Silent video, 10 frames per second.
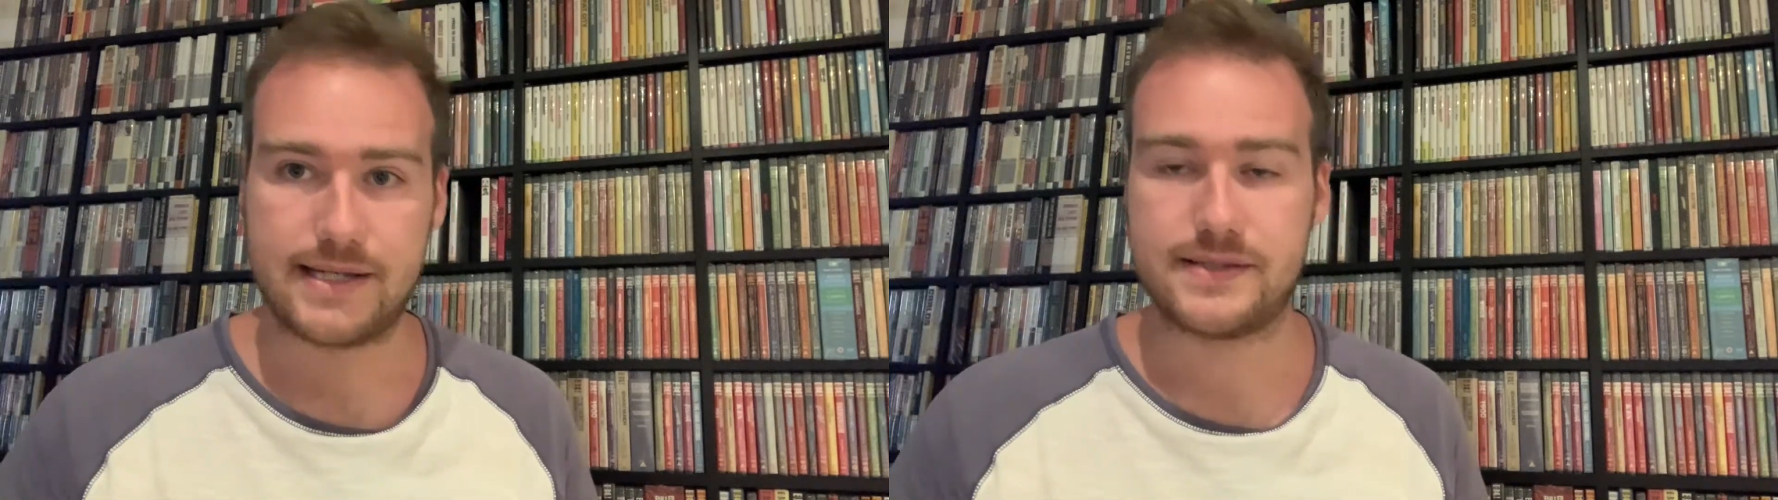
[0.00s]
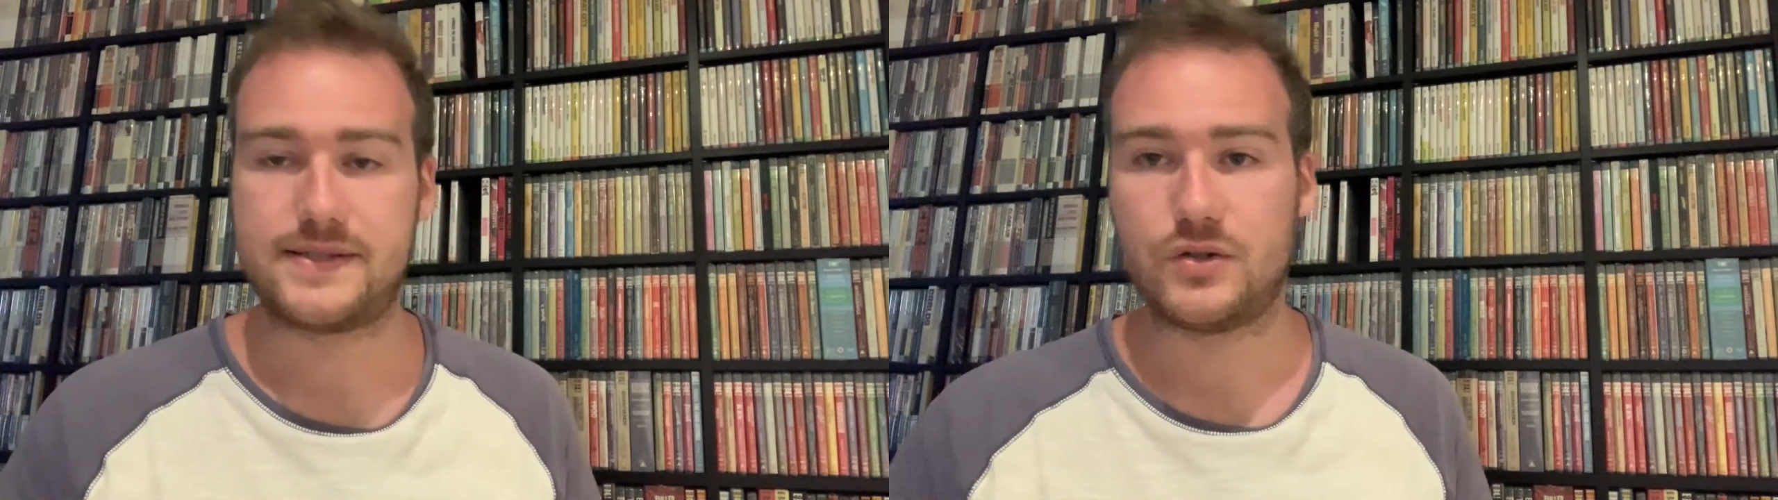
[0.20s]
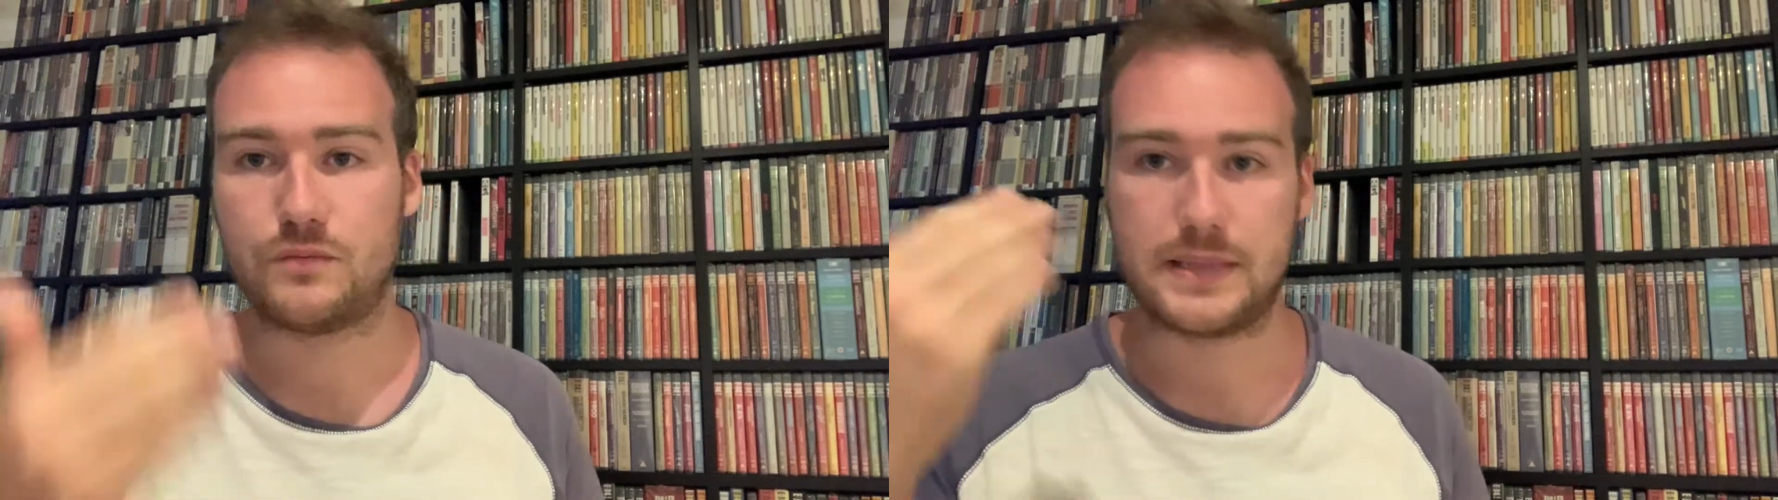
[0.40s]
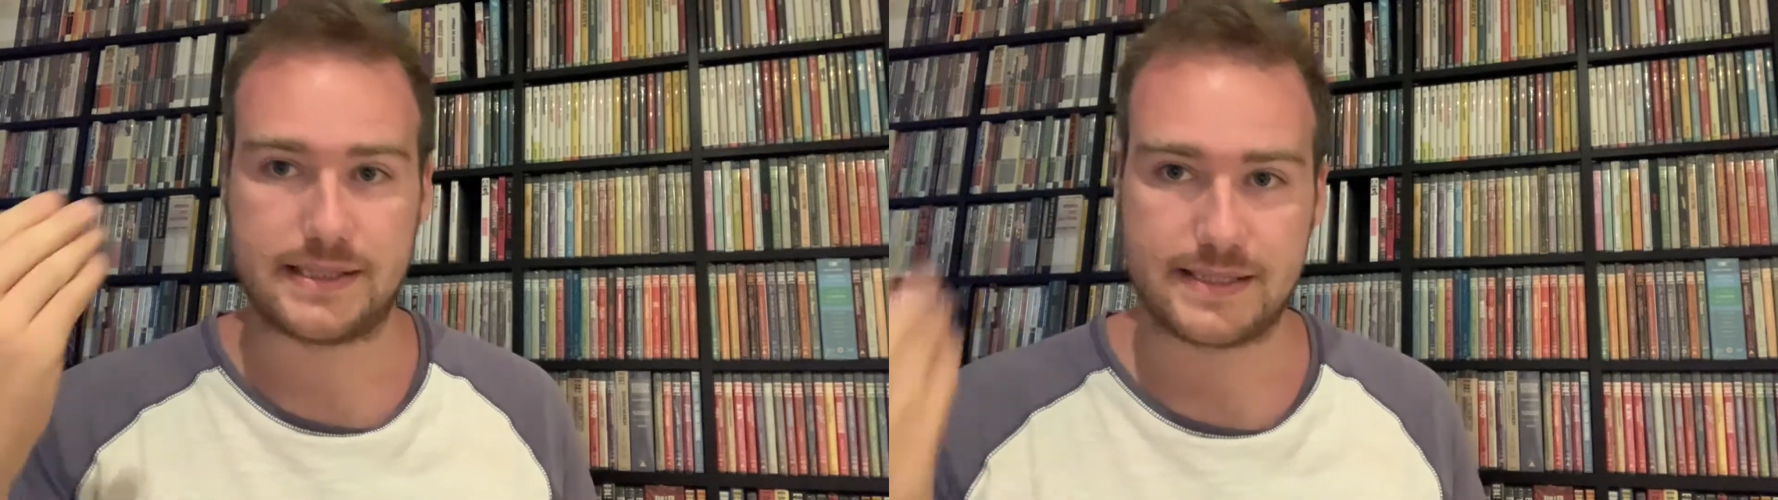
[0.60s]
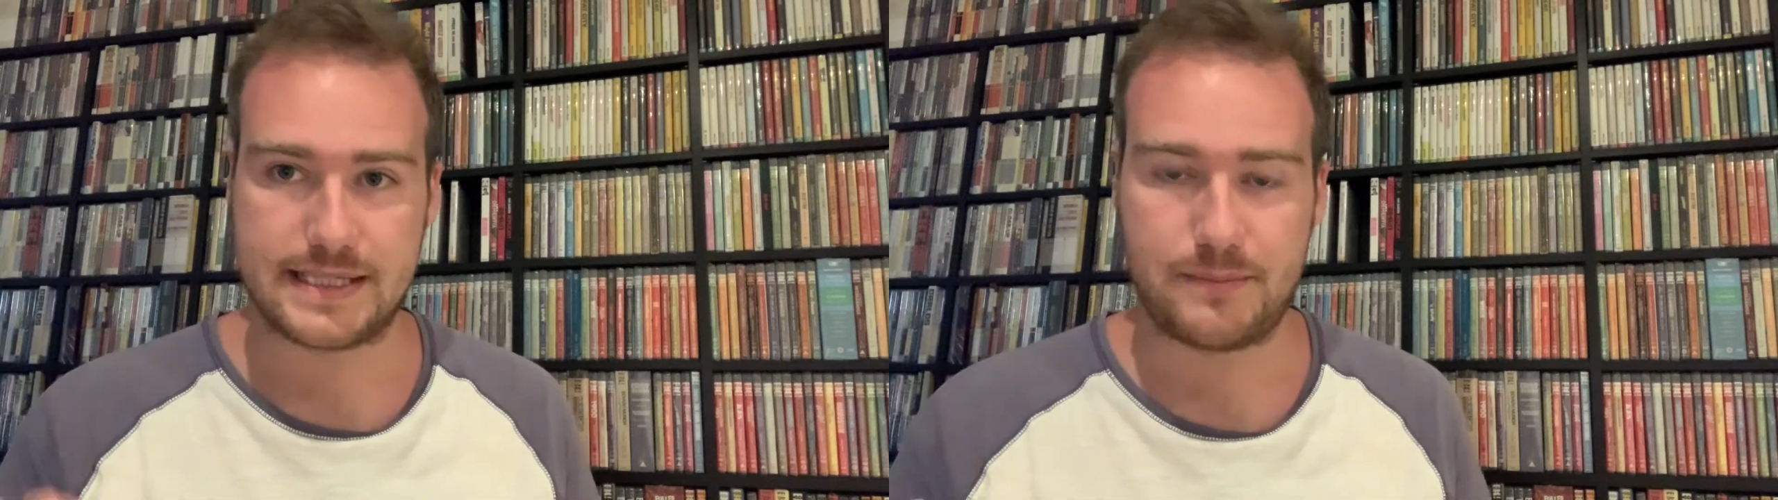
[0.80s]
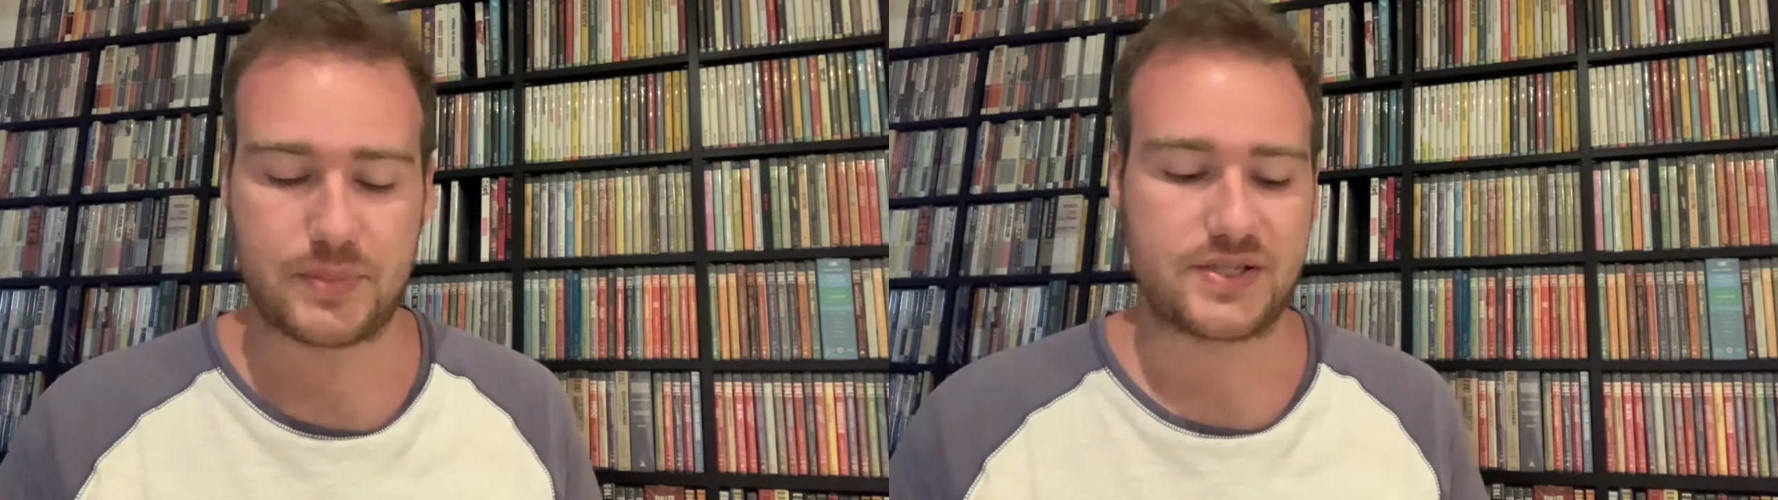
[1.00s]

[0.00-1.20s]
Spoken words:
until mid-December.